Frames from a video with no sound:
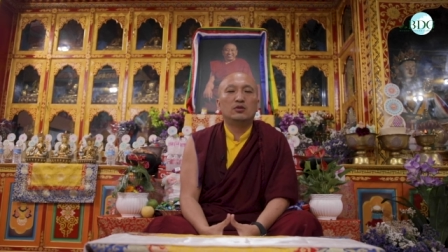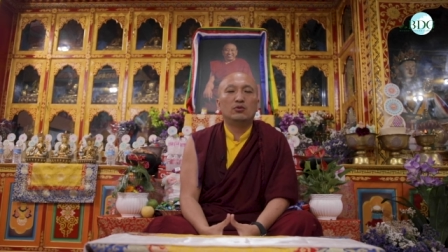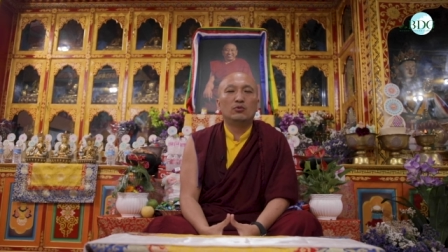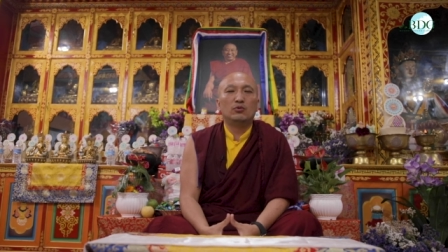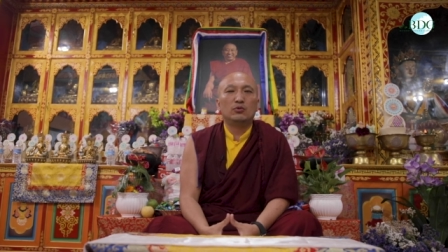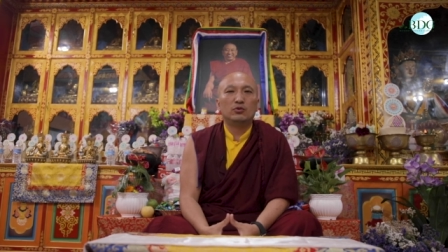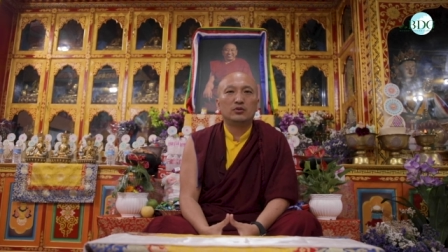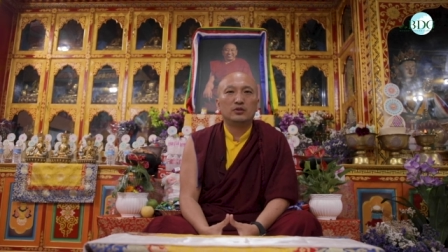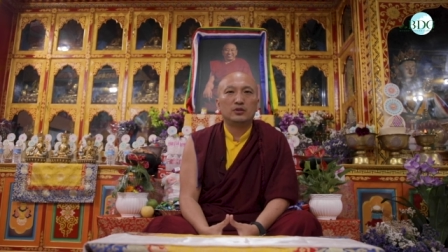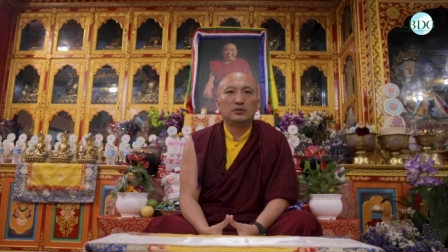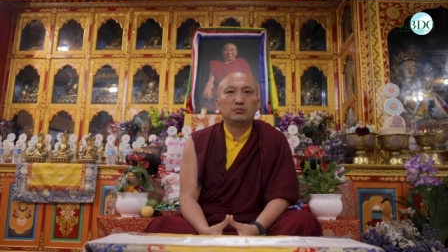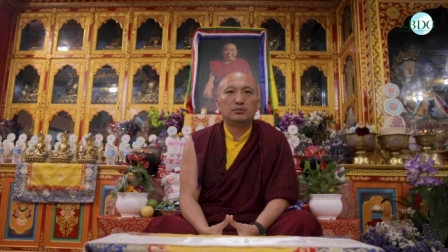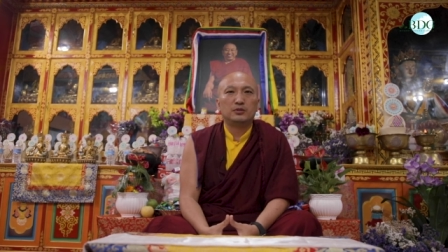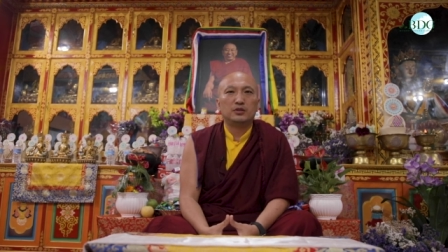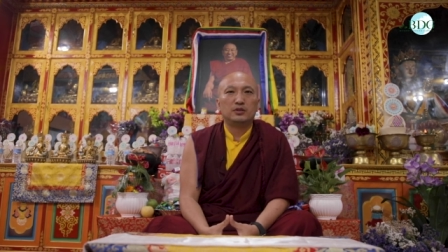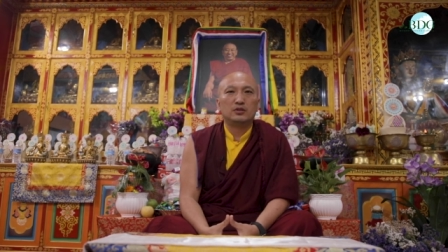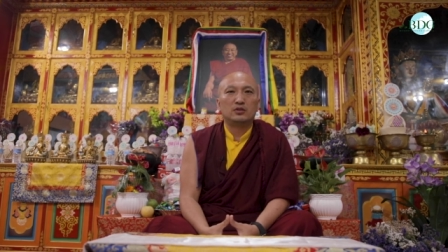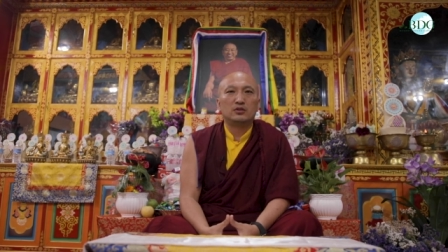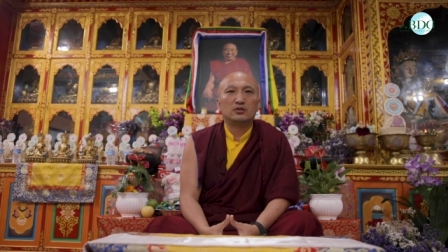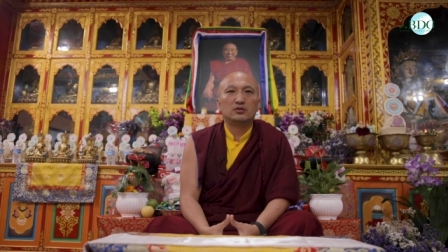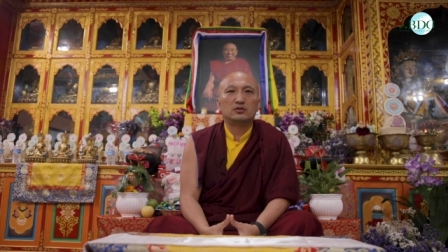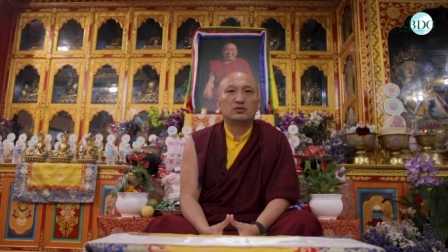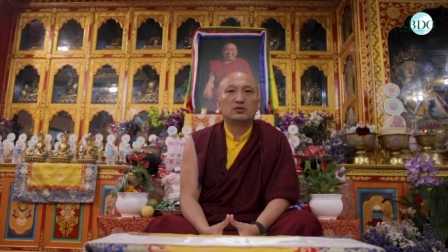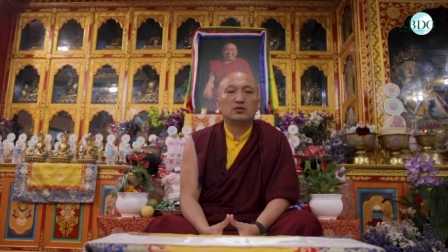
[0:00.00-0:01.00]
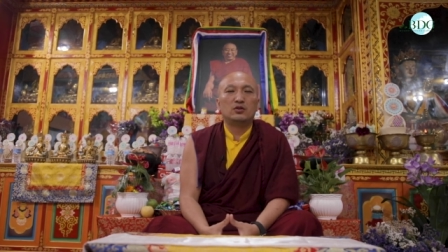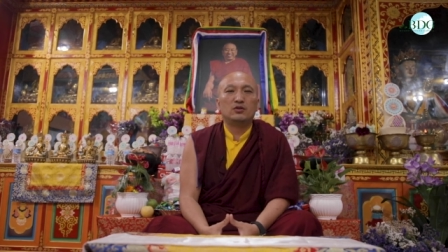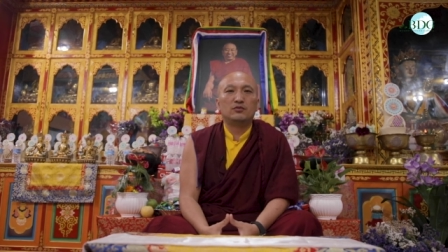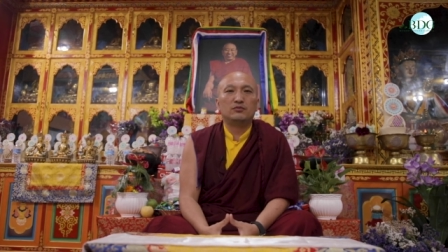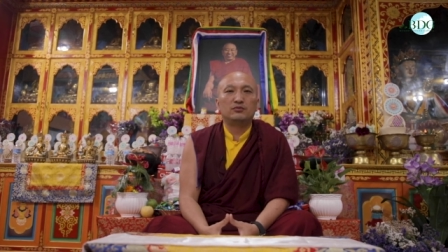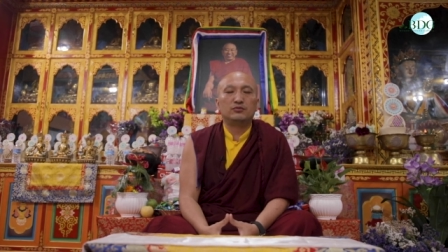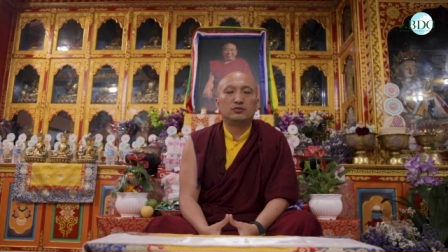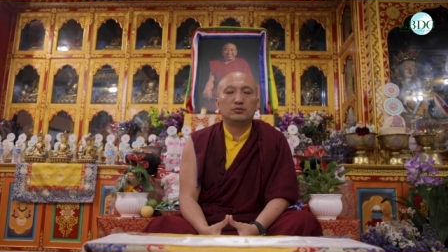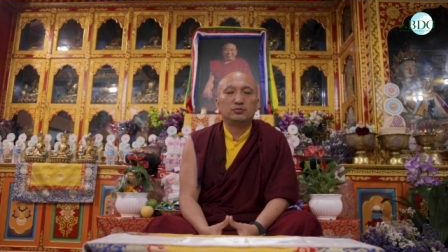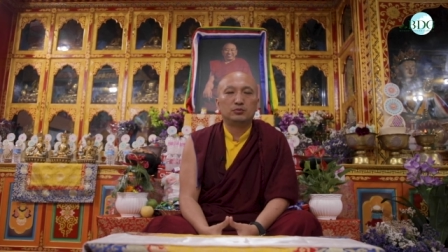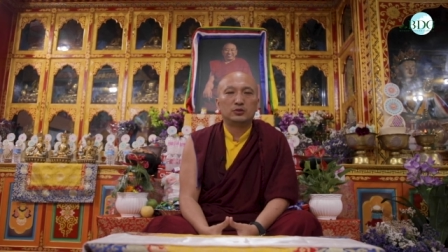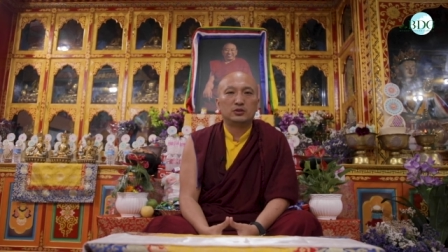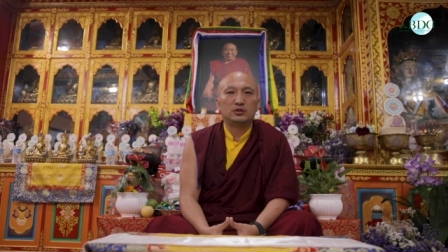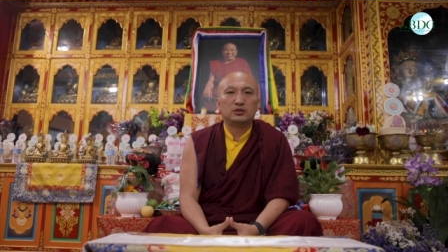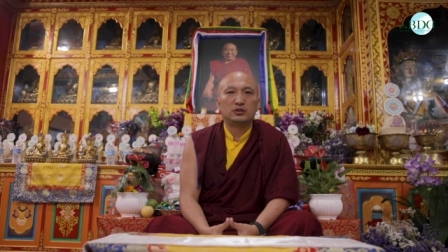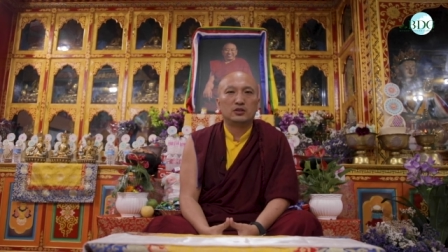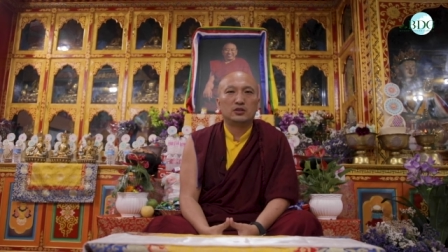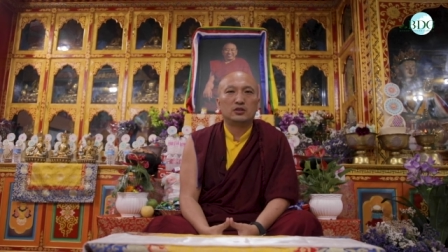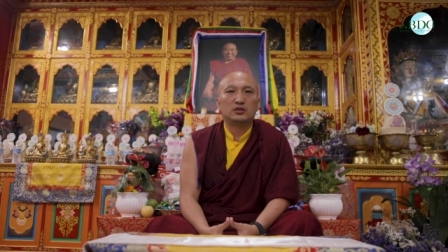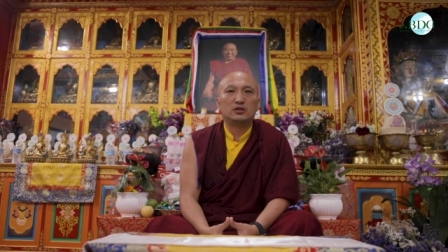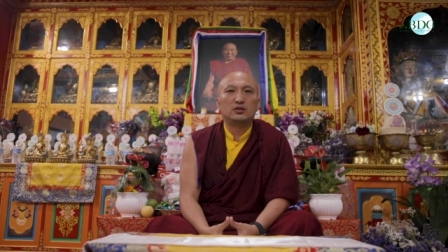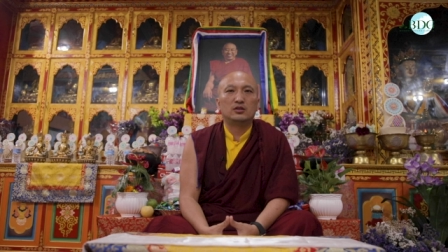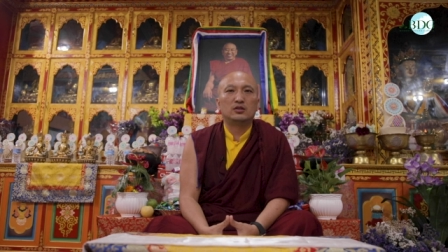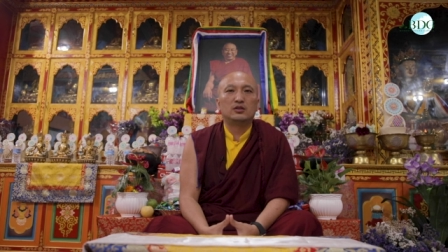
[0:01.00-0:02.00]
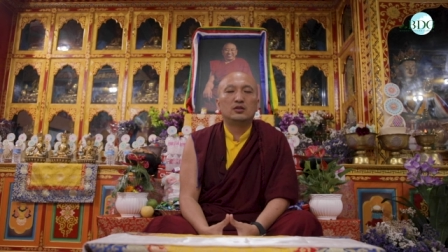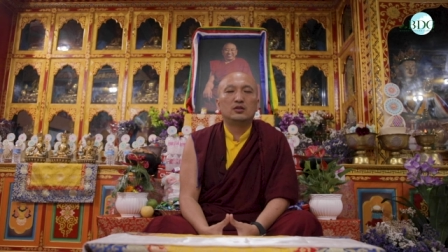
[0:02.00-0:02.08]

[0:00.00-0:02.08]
Only because of Rinpoche,